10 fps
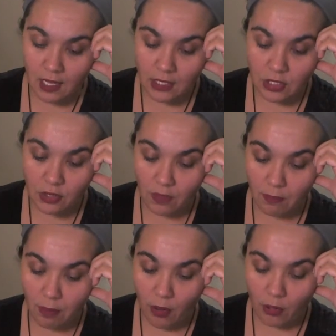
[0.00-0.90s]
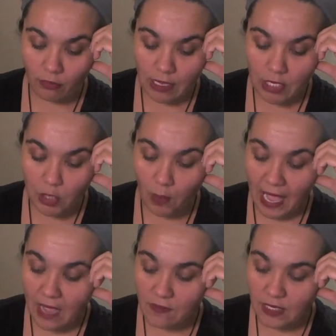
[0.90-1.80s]
to the partner that you
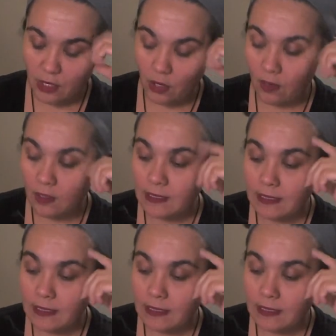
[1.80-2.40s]
have here.